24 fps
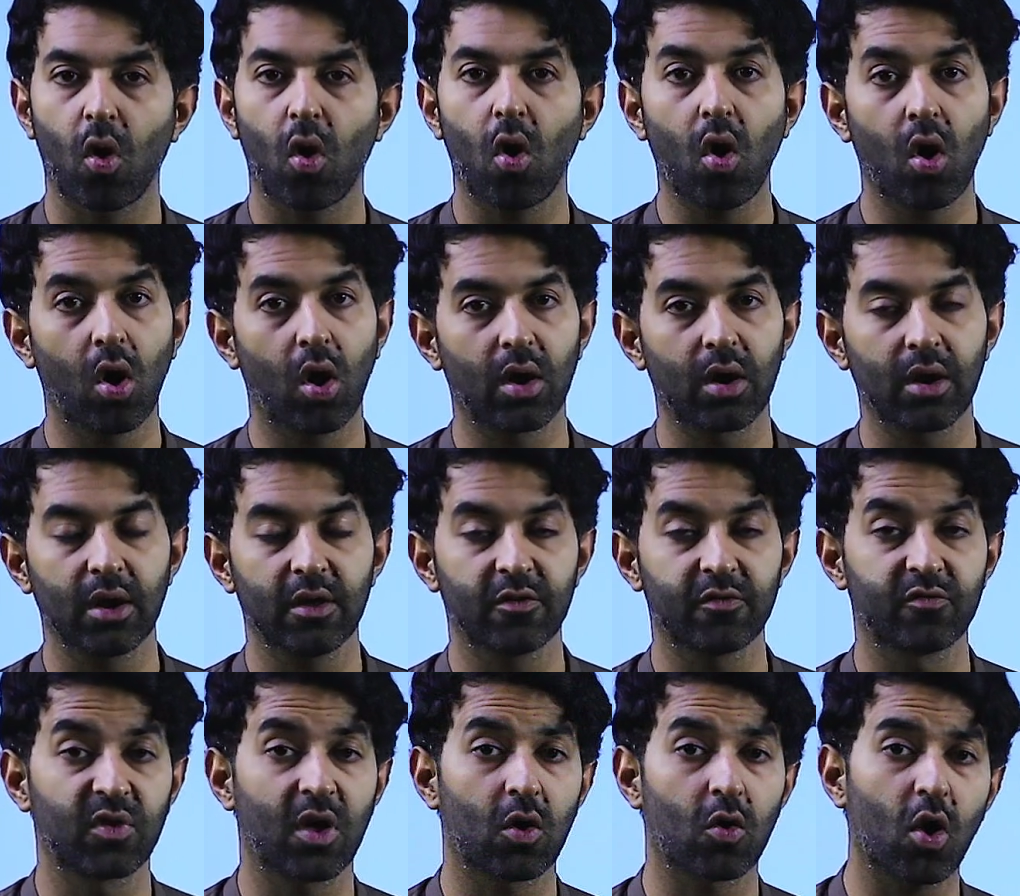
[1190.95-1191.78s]
or
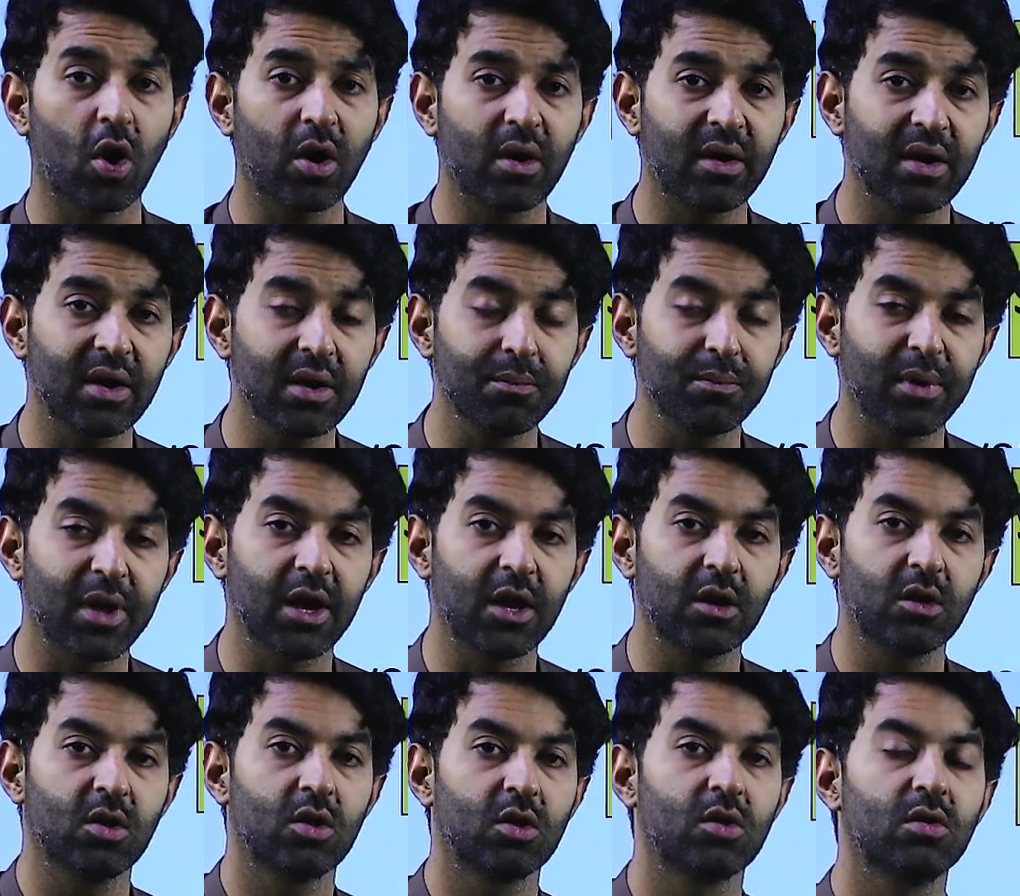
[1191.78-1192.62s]
if they're already
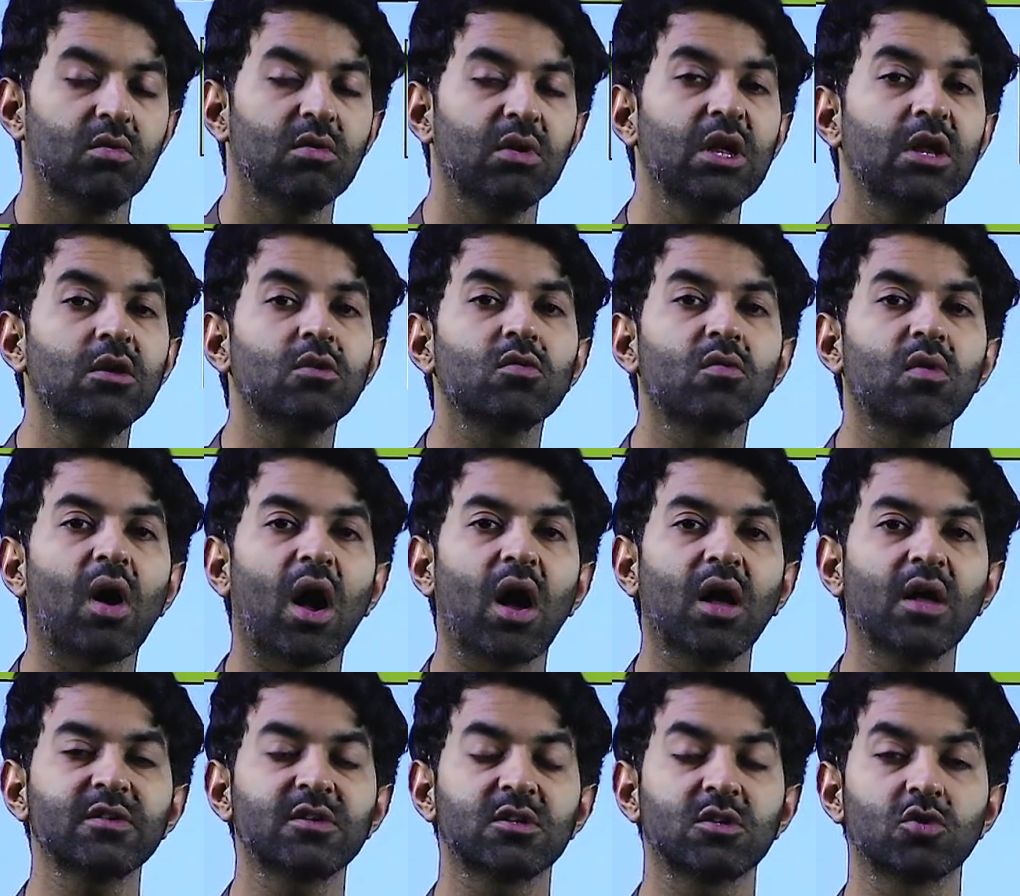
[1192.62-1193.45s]
made, you need to
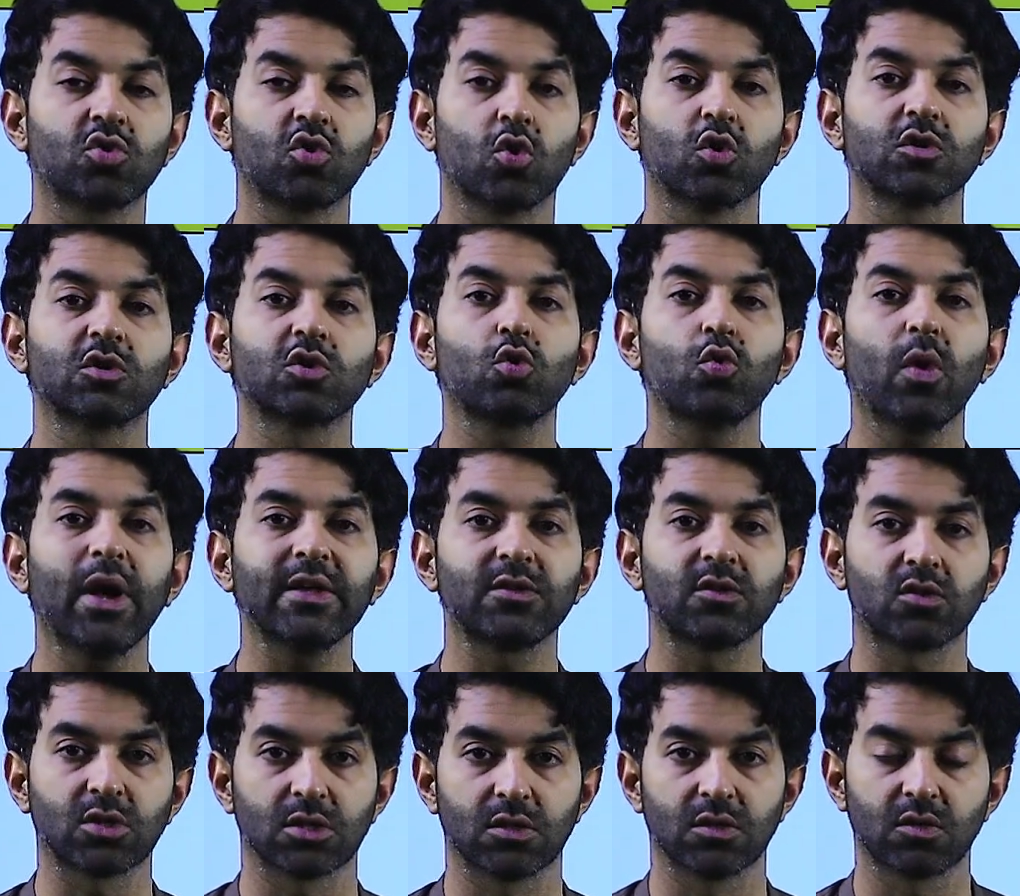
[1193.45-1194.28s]
answer those
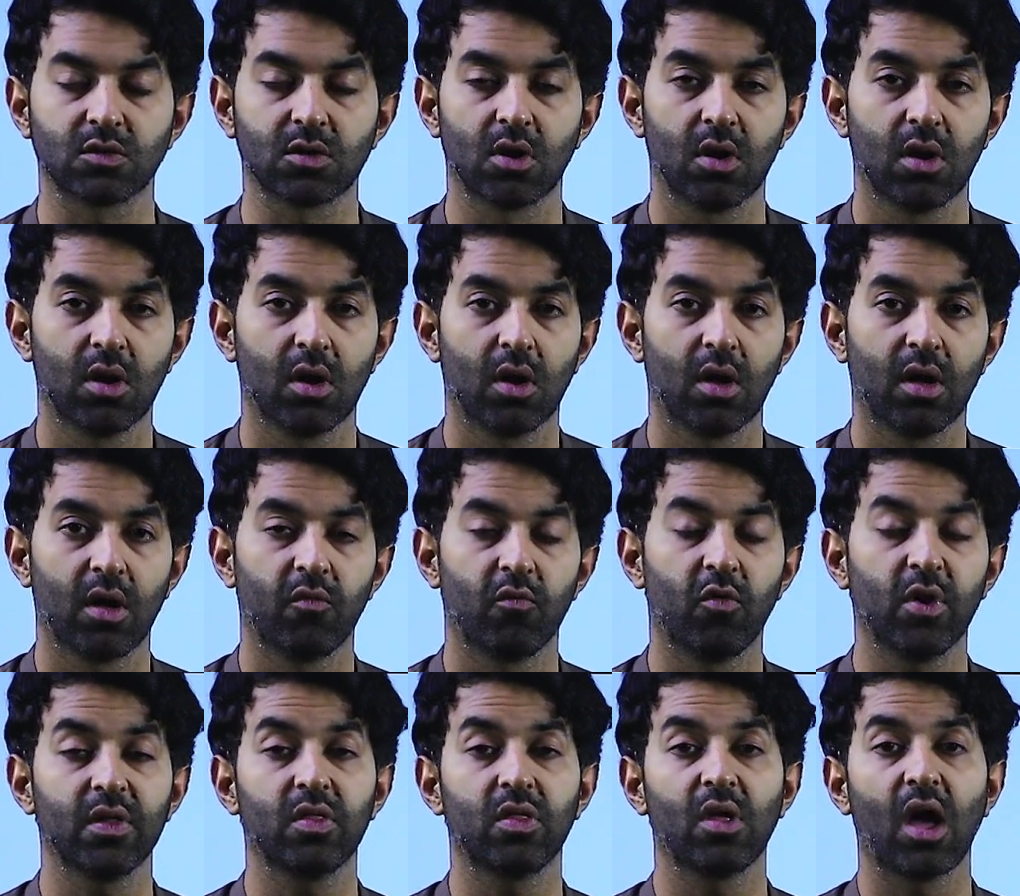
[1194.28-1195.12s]
questions
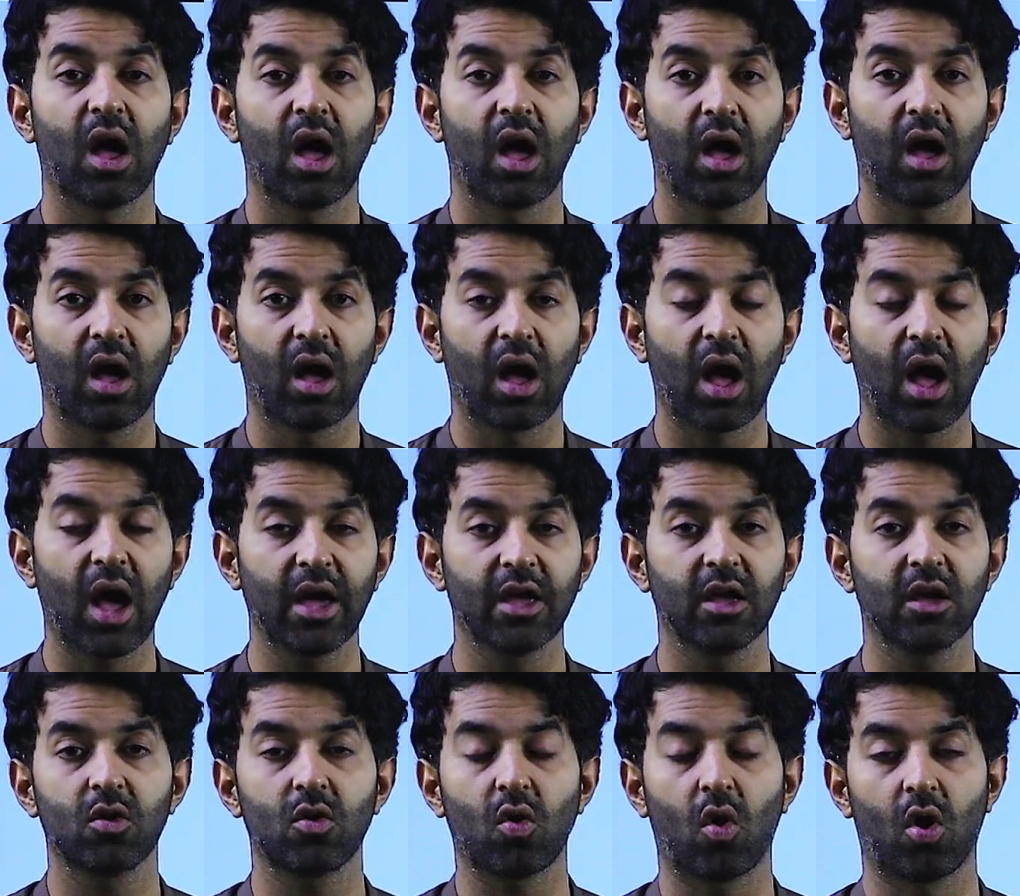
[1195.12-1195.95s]
with
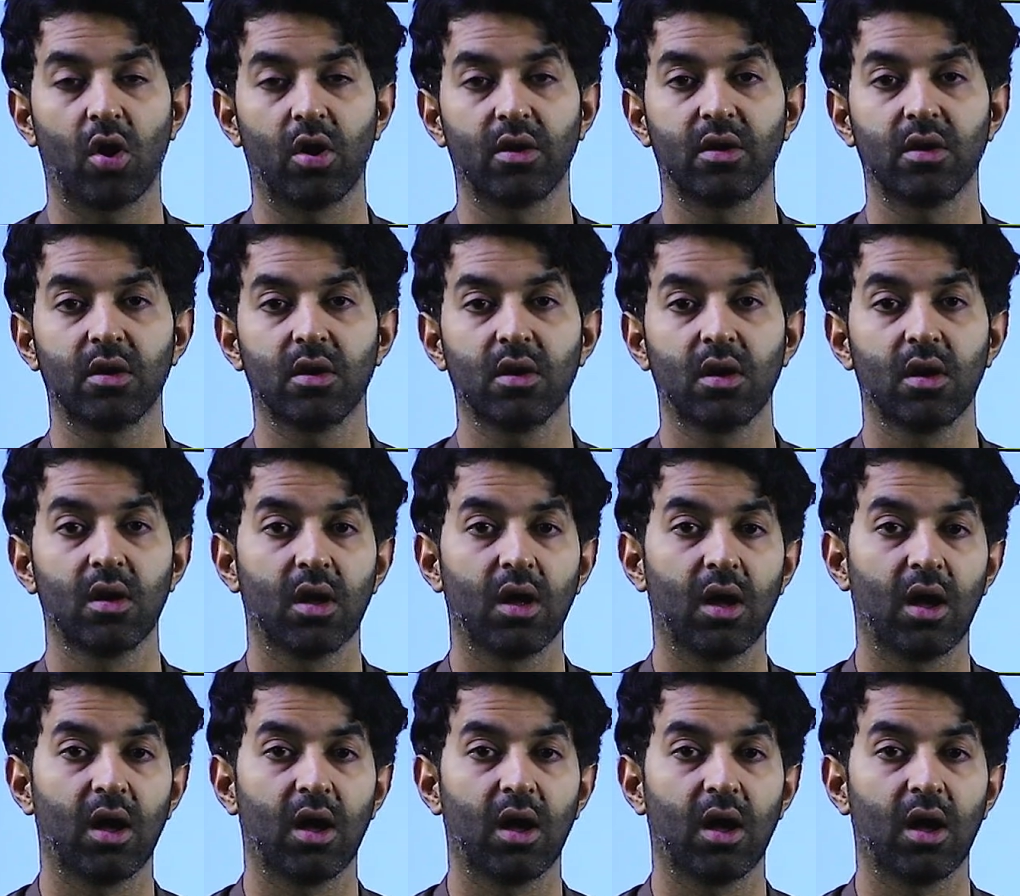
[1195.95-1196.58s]
higher order